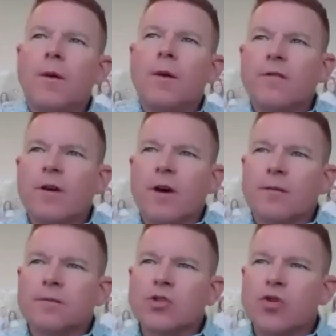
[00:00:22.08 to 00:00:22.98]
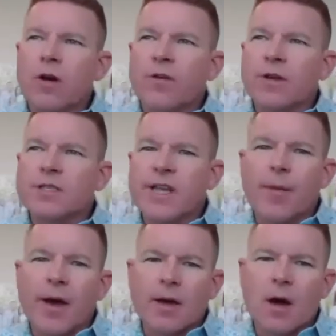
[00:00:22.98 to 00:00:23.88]
give a sort of a
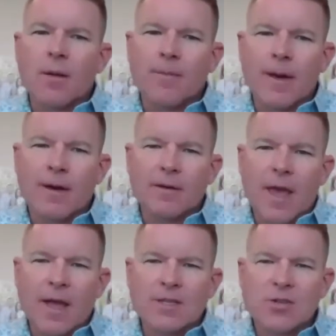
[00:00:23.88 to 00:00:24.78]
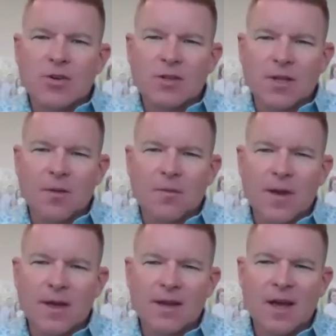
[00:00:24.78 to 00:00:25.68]
semi cop out answer a little
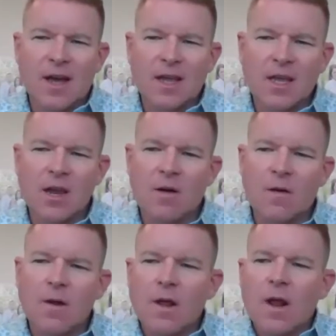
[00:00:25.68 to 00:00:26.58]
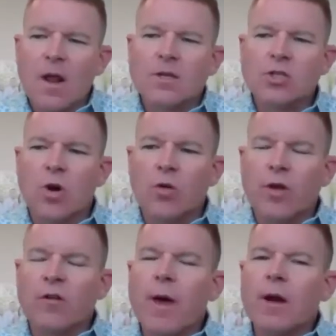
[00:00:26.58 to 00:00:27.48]
bit here. So there
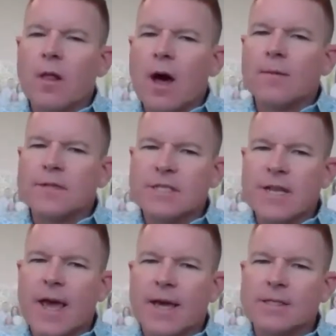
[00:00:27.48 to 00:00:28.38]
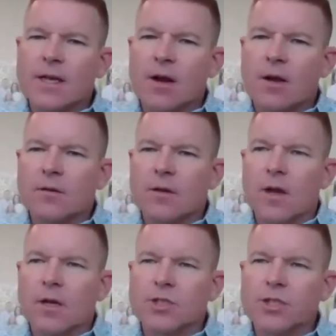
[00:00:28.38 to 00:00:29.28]
have been a lot of mistakes, and
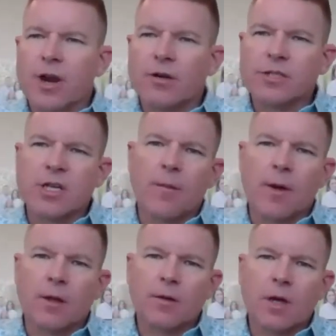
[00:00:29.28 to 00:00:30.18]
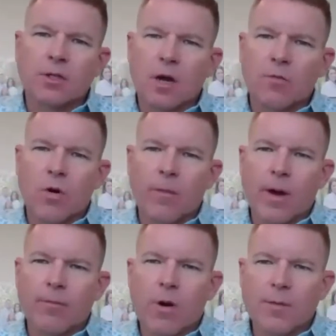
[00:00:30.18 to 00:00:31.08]
I'll share some. I'll talk more
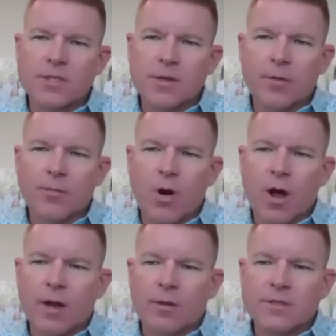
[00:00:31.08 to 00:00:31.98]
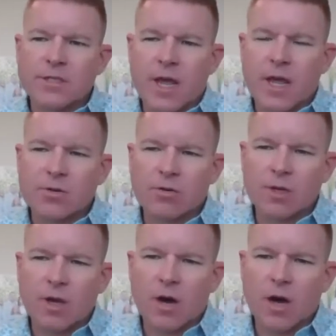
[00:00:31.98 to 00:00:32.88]
about probably some of the product mistakes
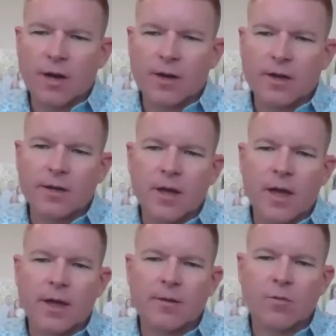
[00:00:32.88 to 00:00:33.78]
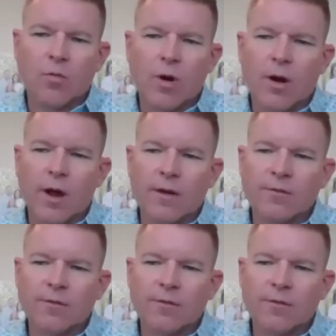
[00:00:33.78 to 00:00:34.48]
early on, and where I've